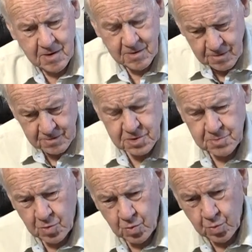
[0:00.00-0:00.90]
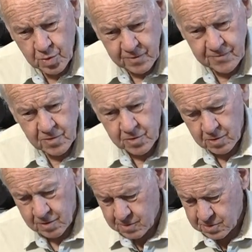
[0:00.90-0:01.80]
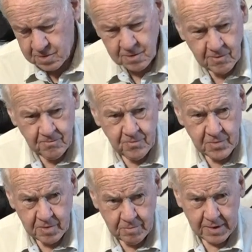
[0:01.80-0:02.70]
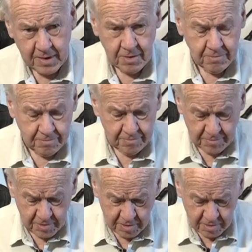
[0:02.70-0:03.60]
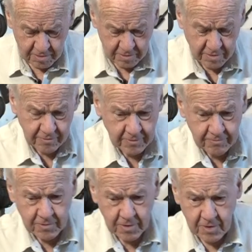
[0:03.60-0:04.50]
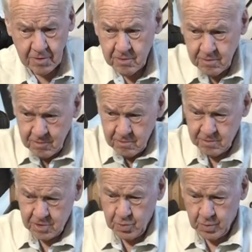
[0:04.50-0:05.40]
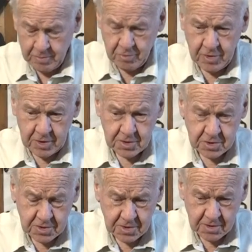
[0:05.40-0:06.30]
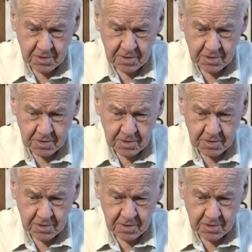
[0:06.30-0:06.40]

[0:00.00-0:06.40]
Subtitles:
Not the small woven hurdles, the big, you've got two uprights,